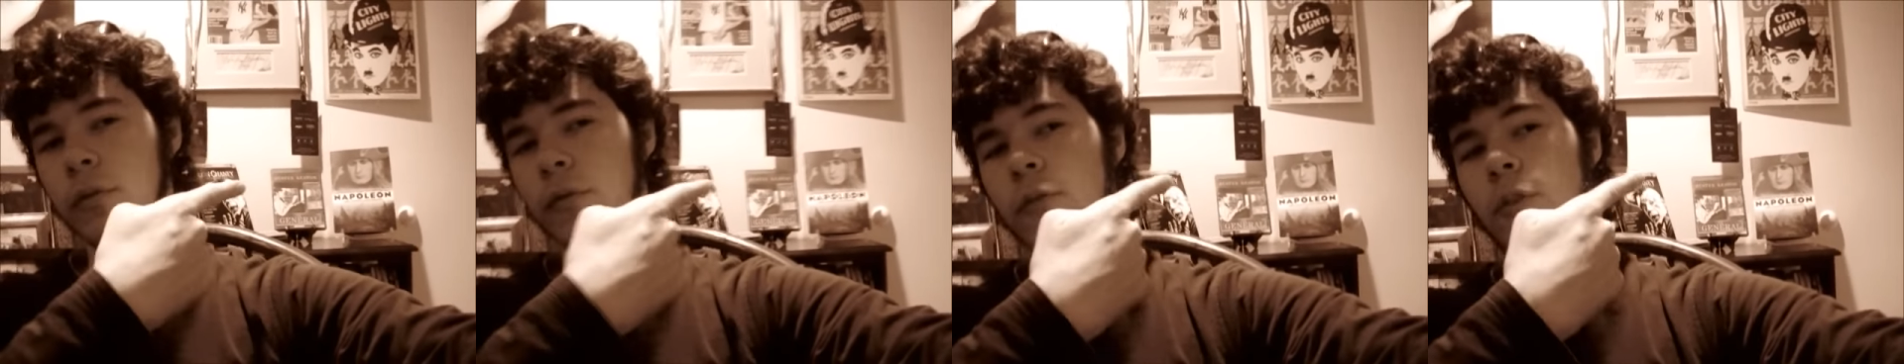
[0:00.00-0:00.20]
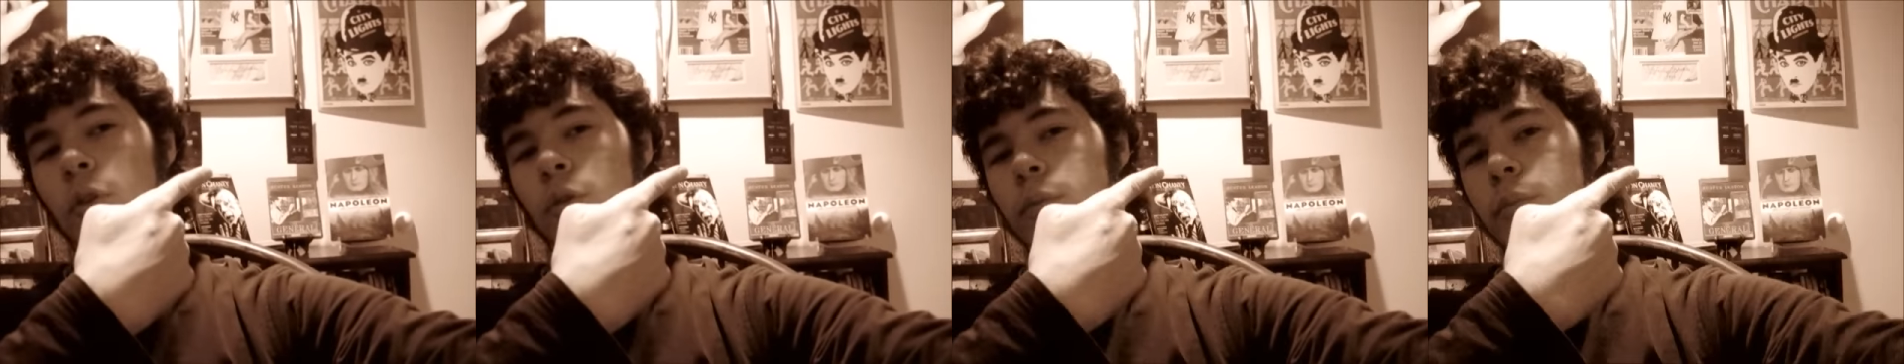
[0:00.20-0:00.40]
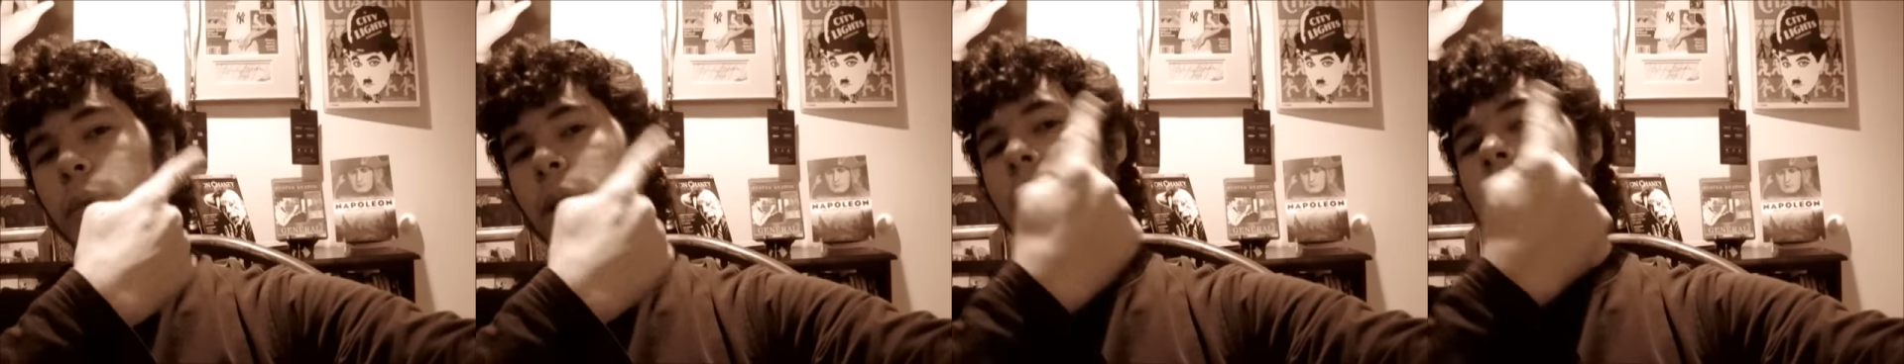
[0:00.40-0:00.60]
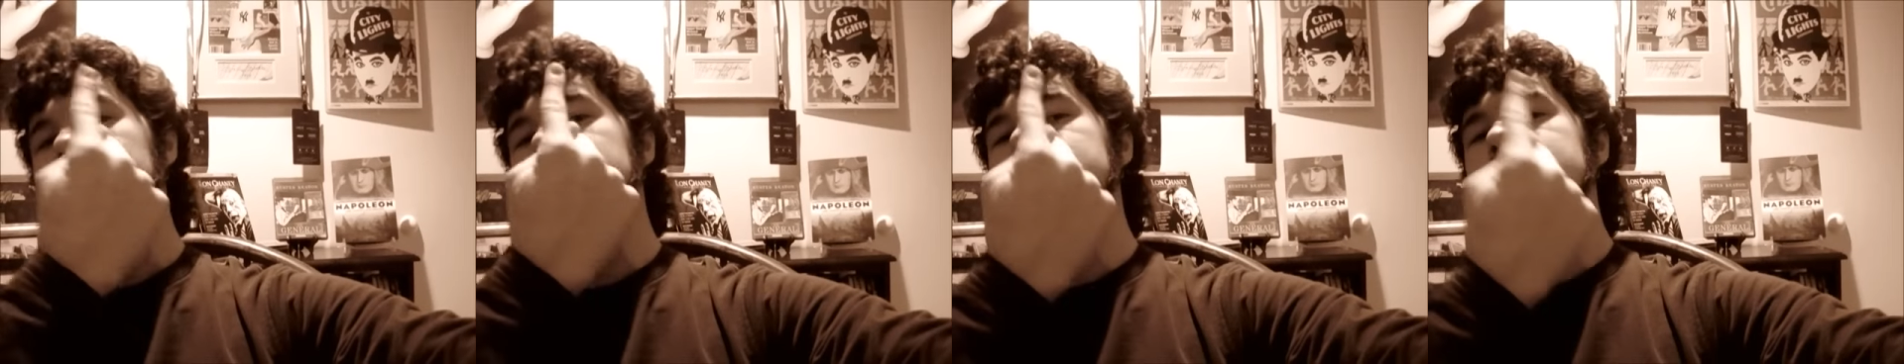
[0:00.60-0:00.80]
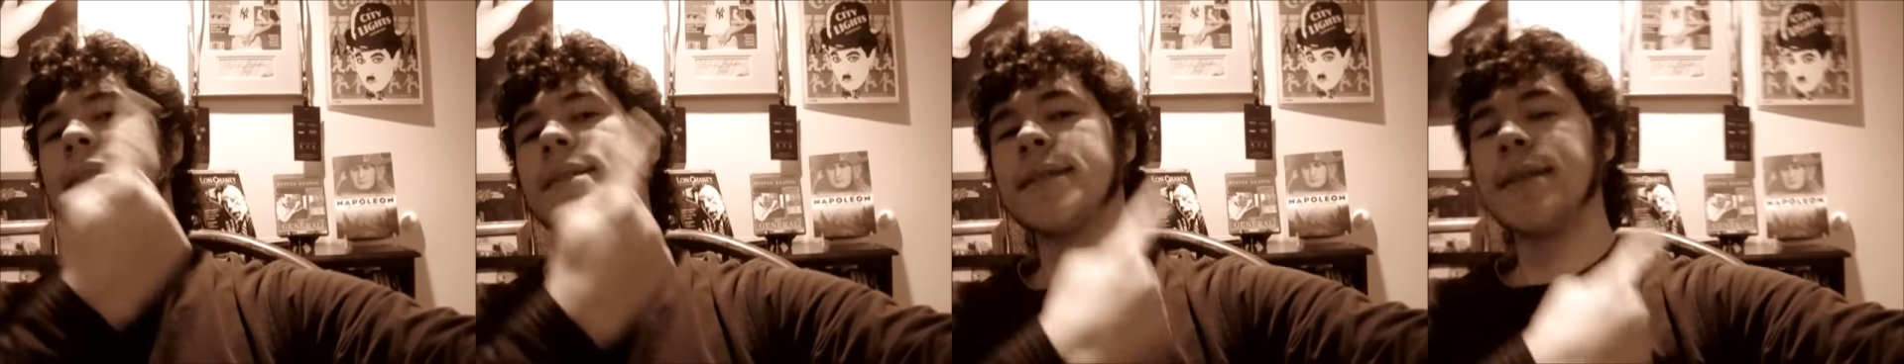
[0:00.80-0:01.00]
film
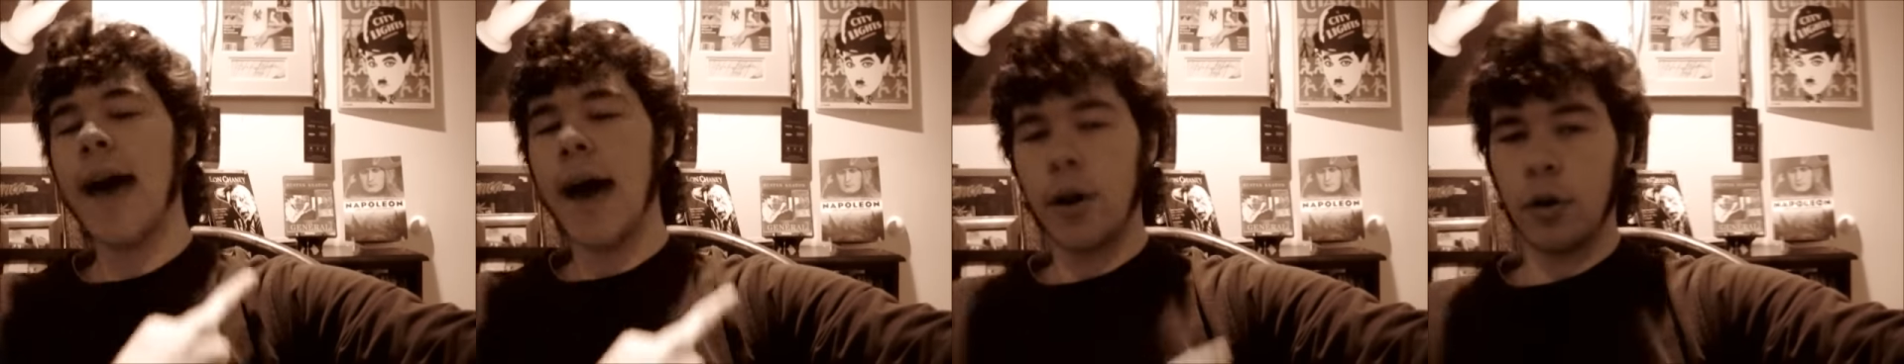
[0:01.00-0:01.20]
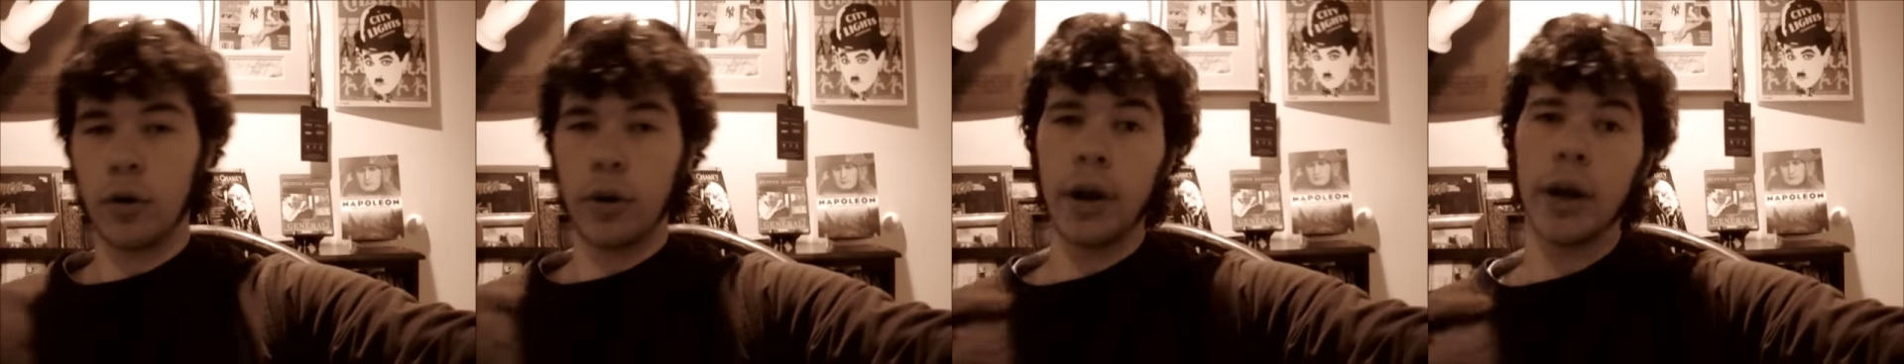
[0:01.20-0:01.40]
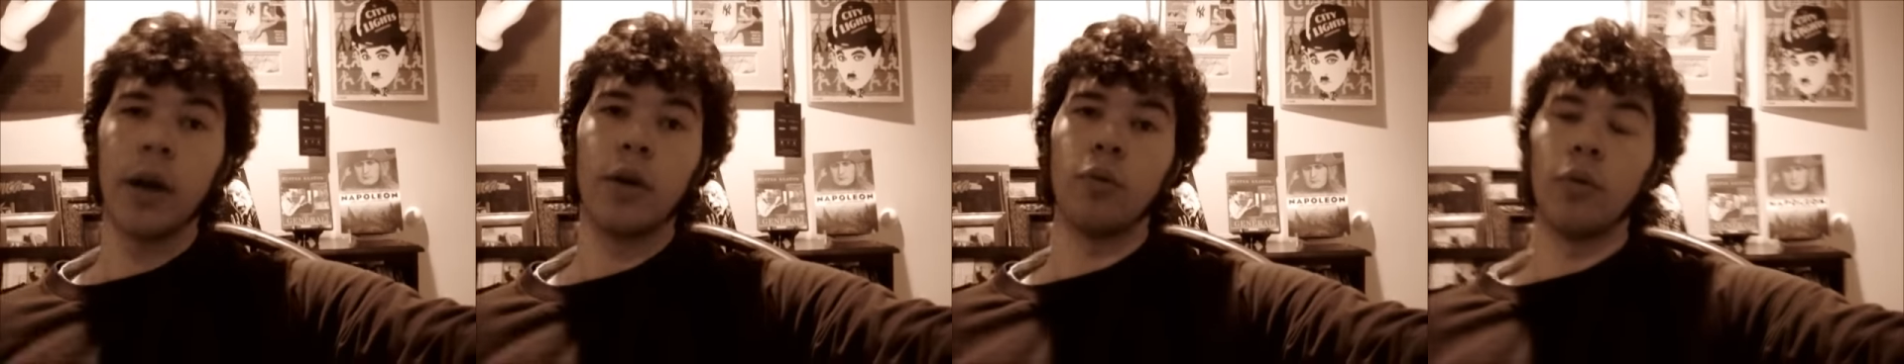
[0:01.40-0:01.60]
Saturday